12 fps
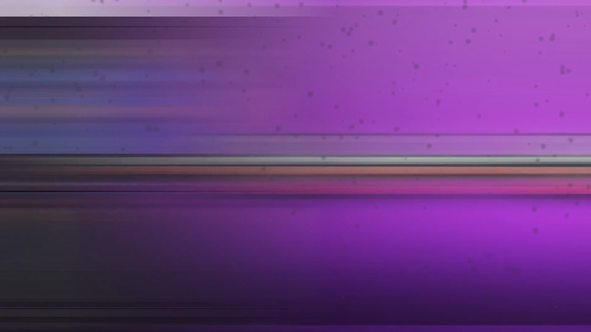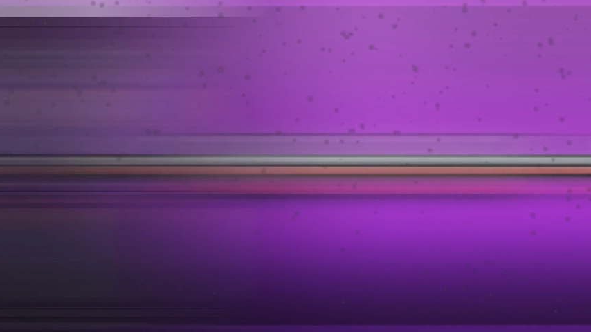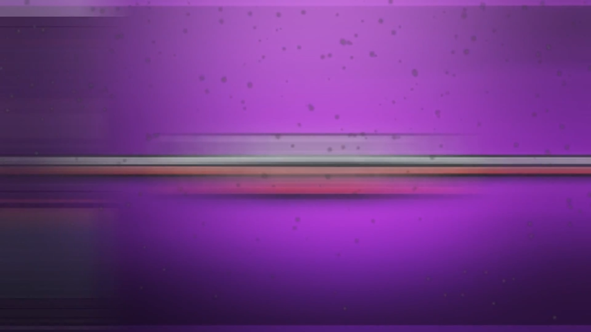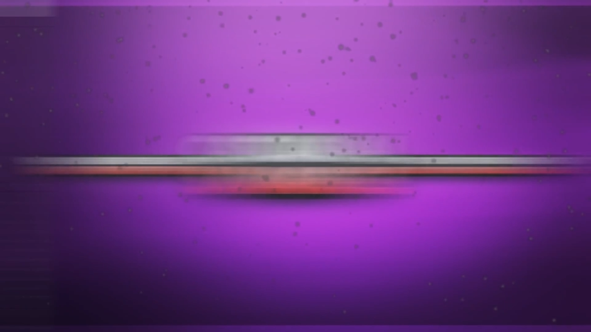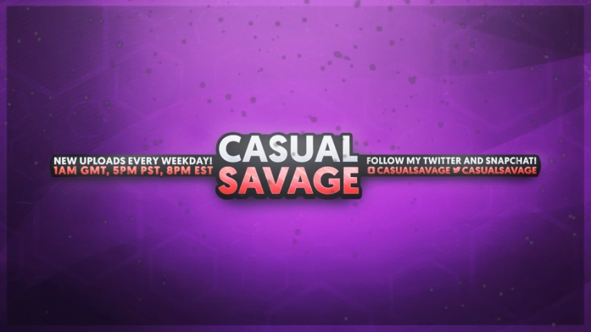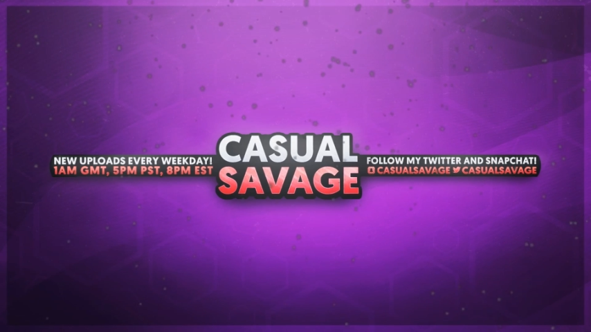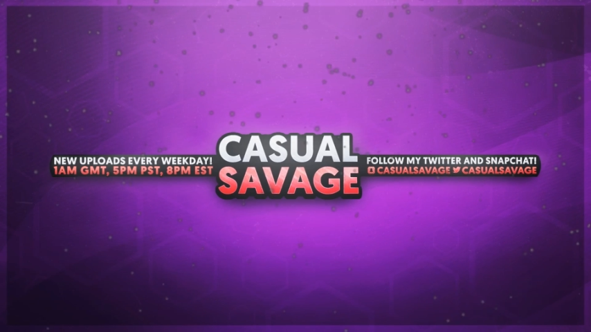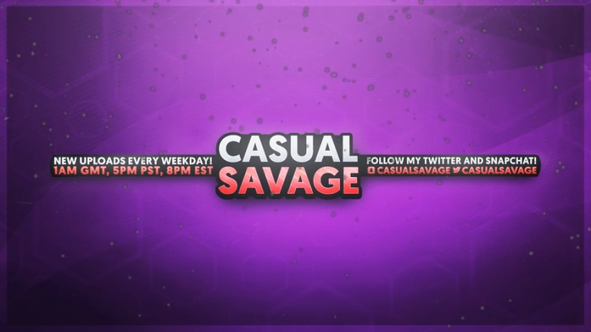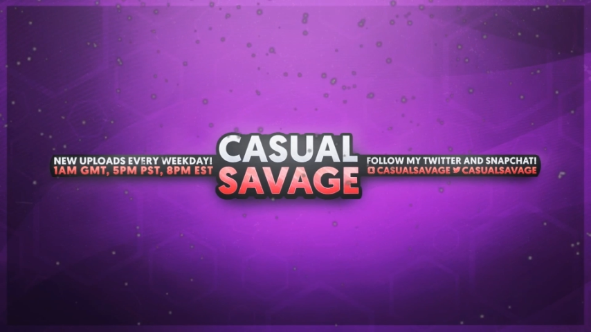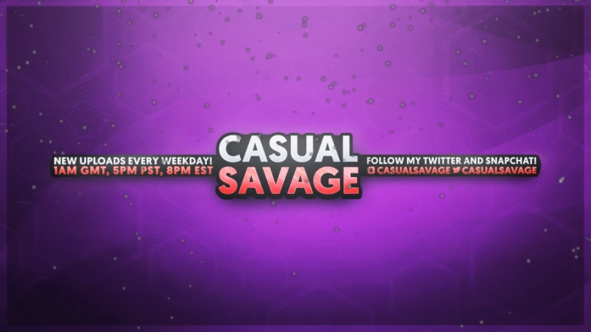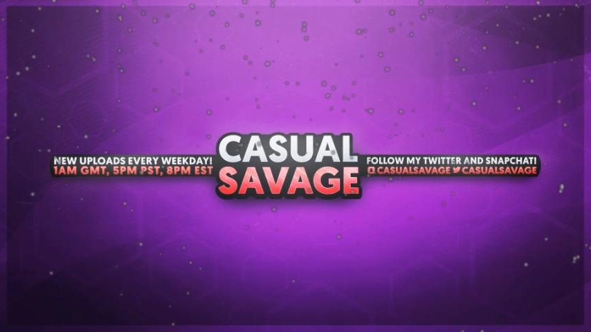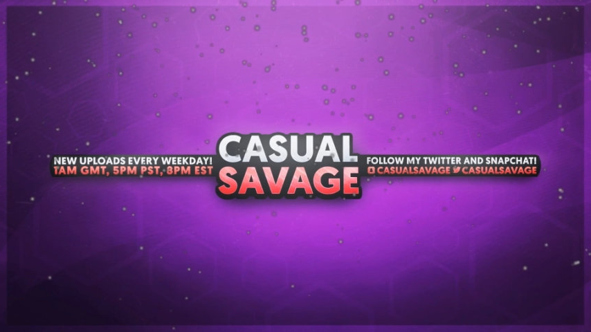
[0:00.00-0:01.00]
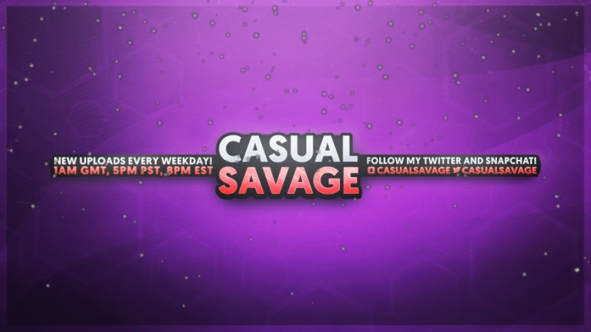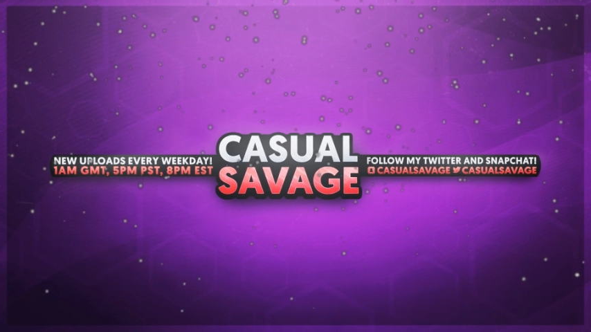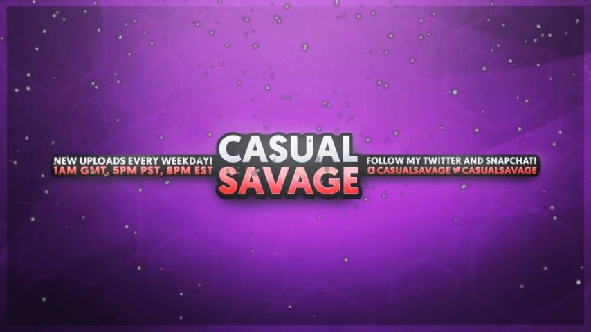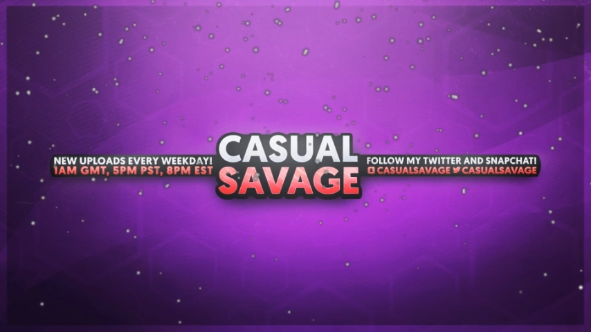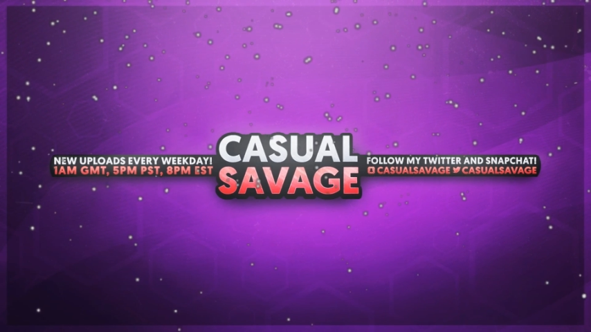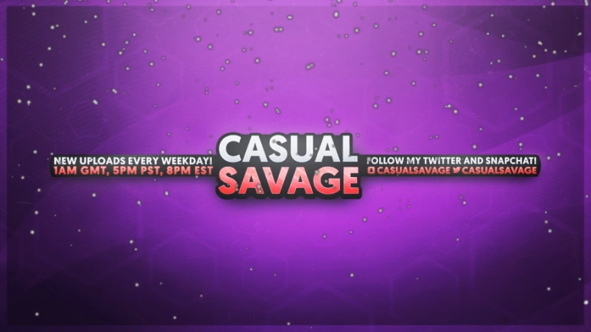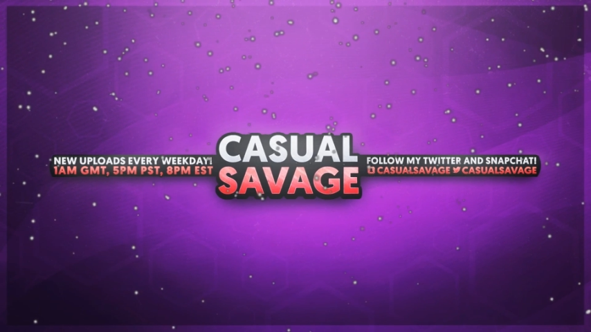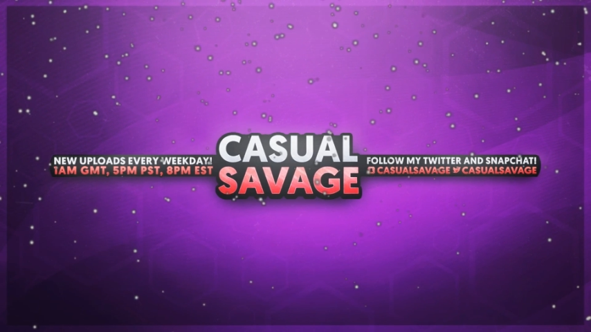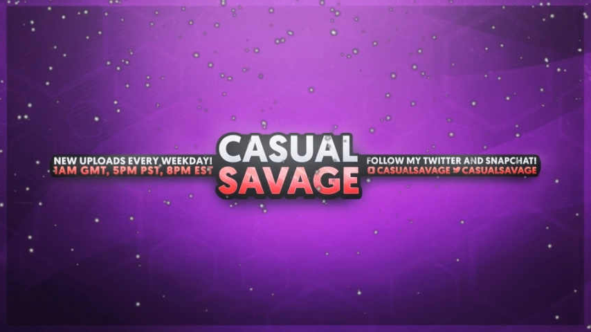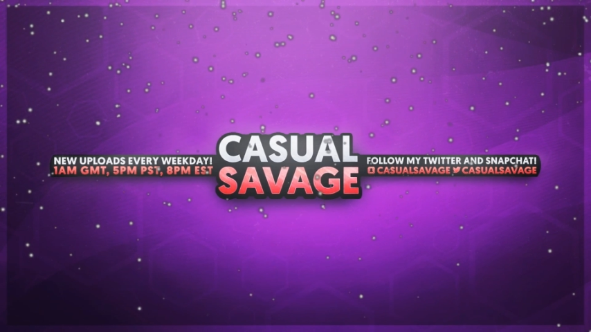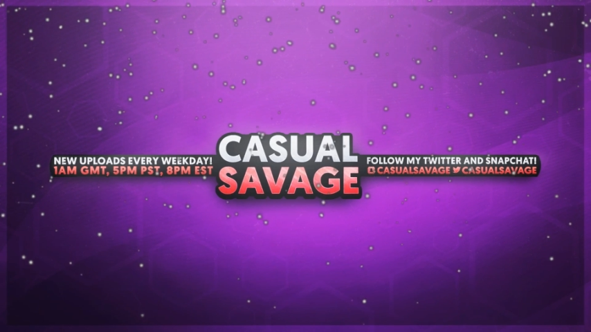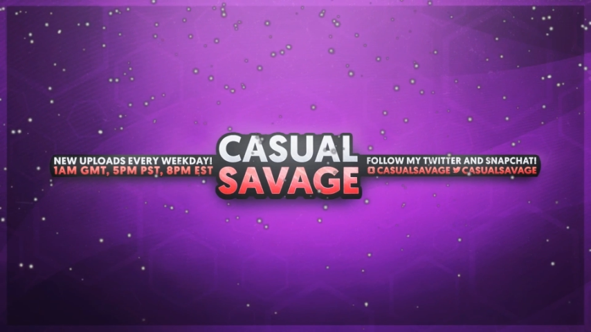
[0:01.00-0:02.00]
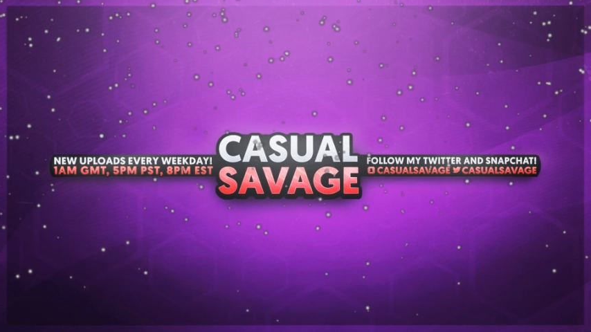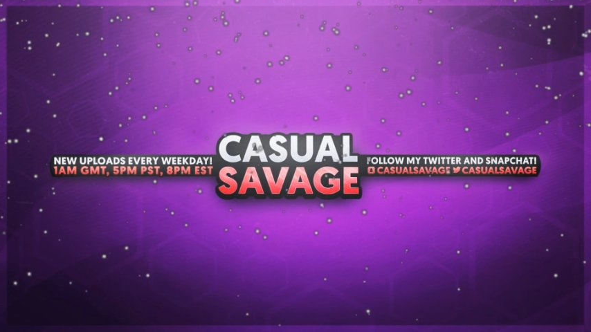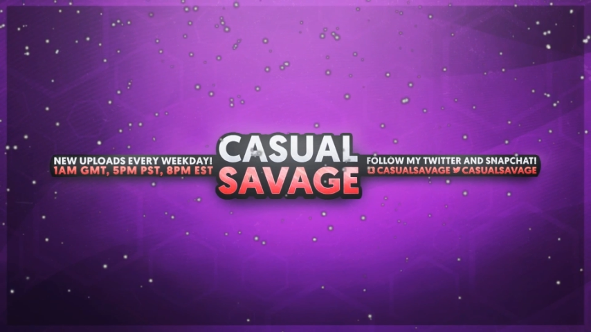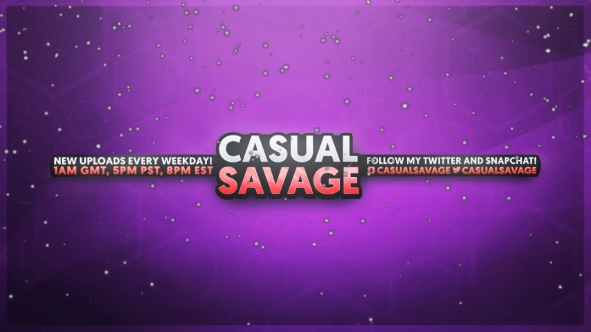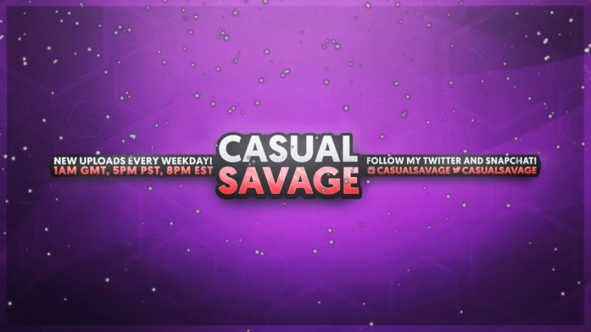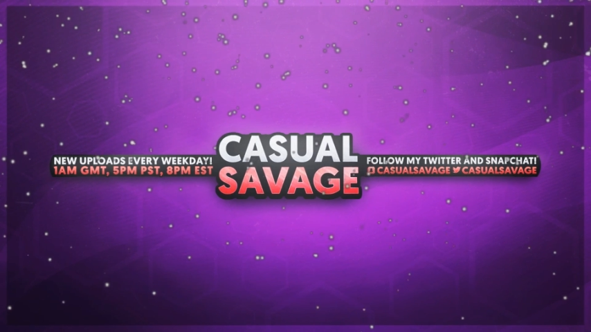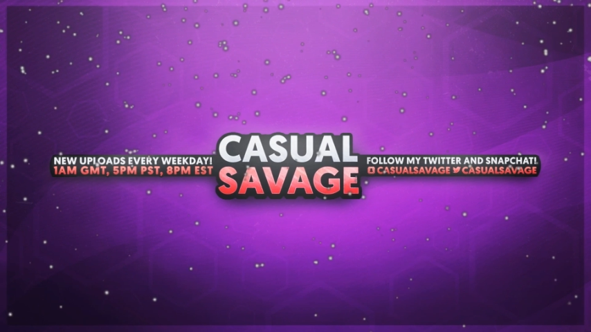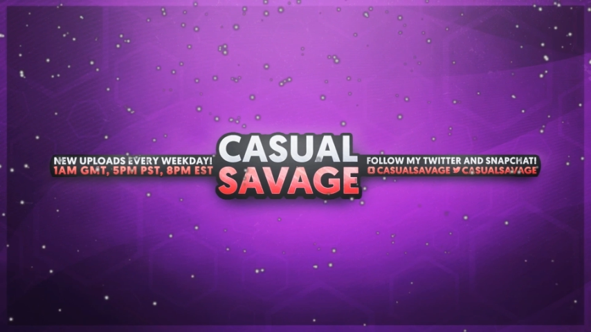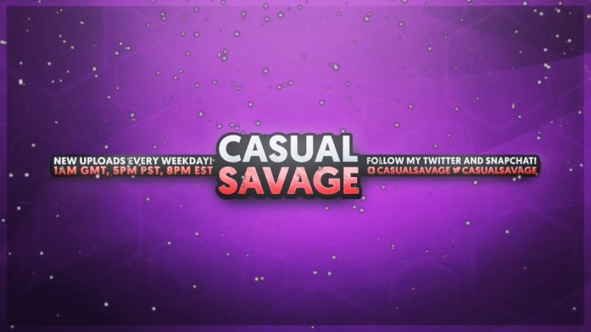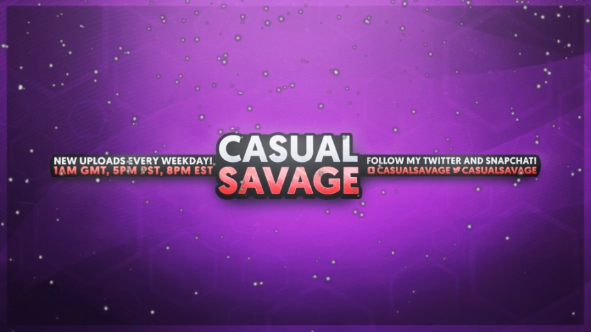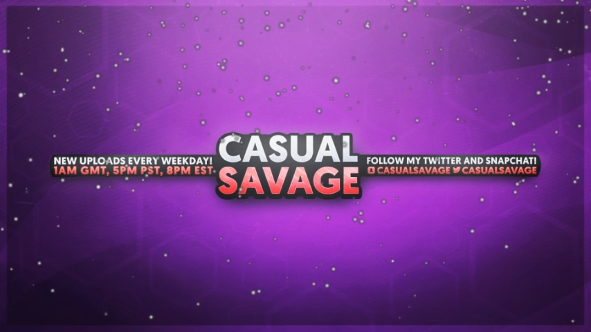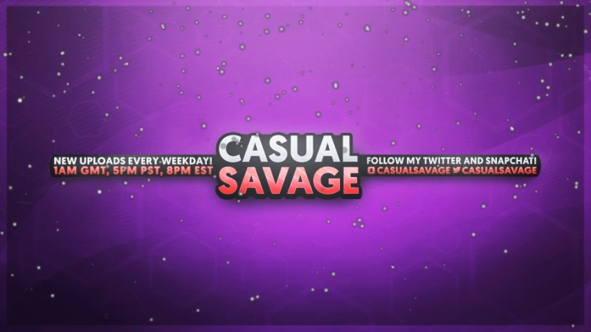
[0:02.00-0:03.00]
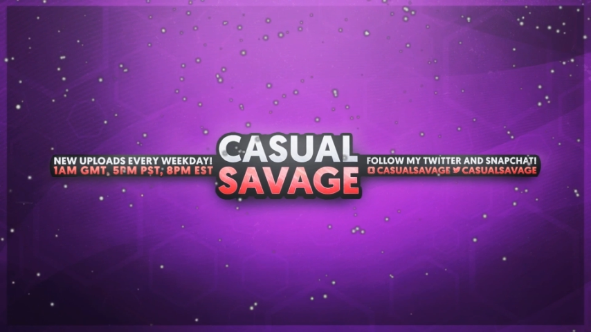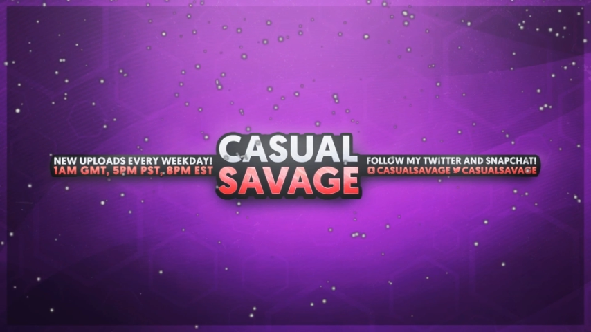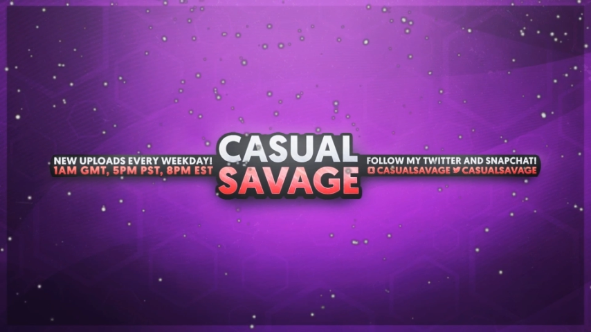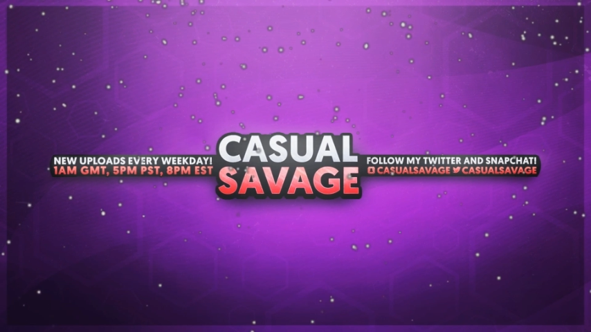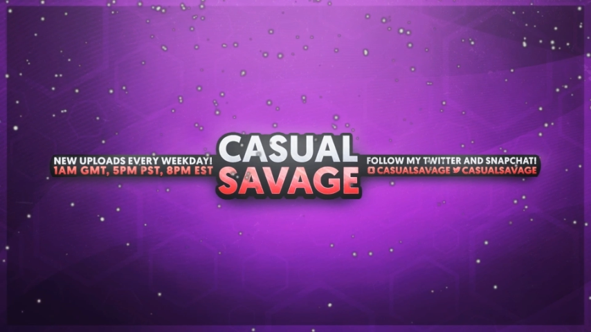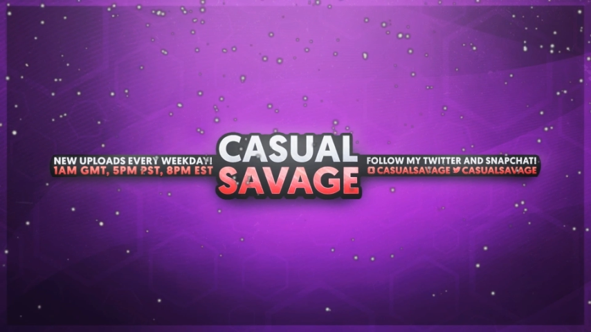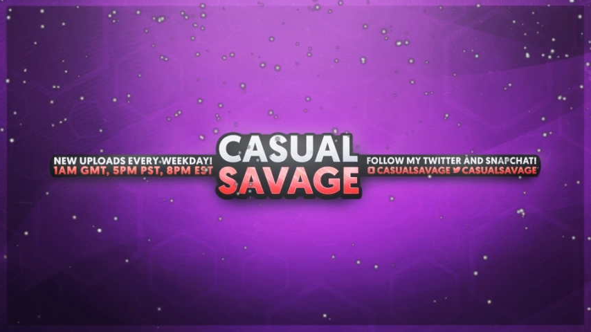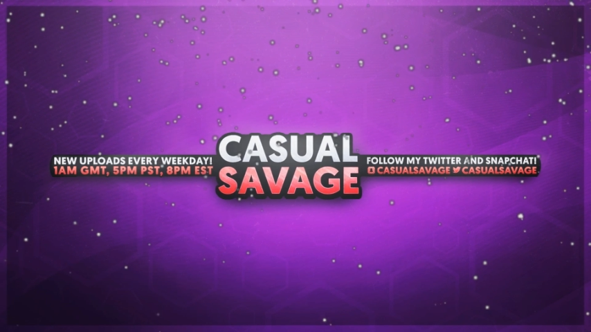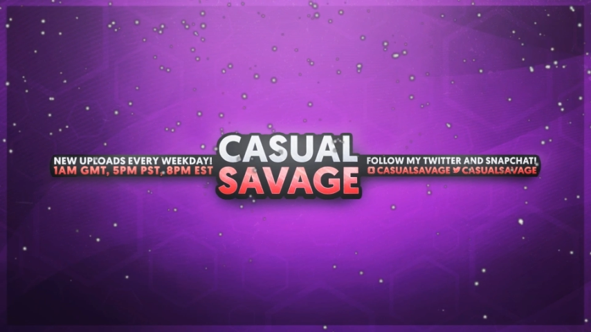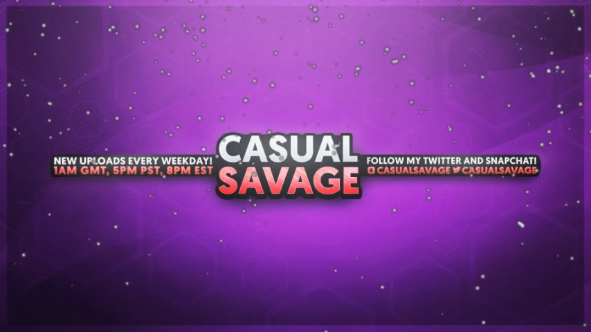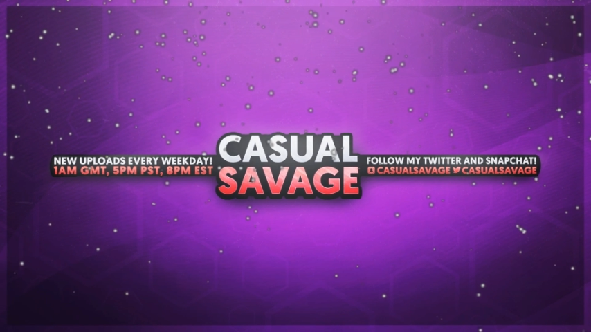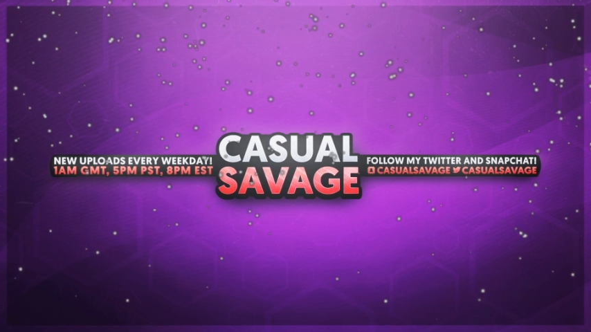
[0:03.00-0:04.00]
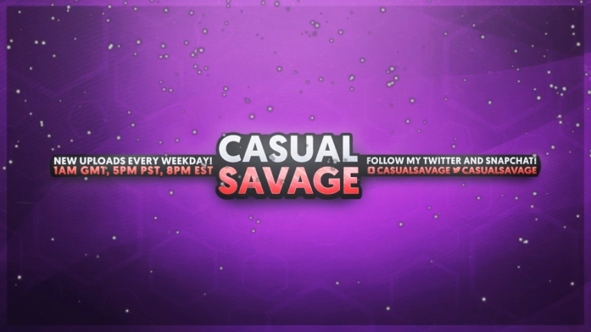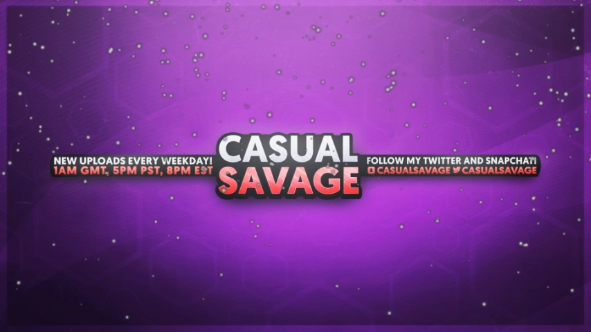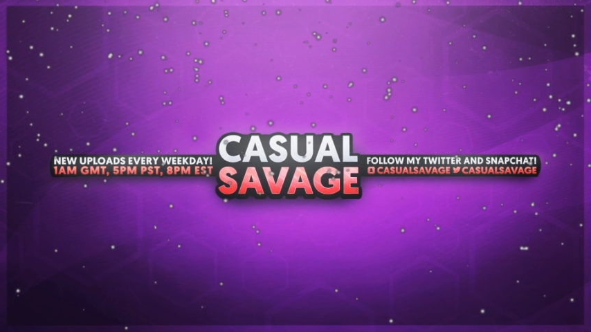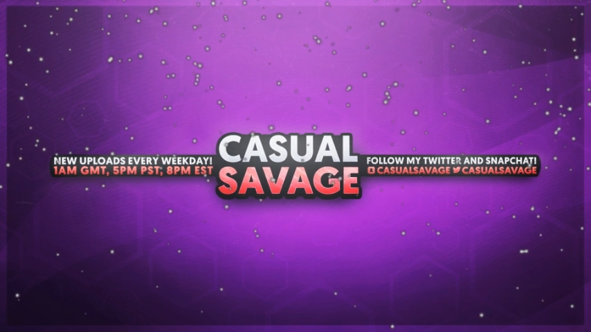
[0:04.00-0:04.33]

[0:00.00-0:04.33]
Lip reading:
No face is visible, so there are no lips to read.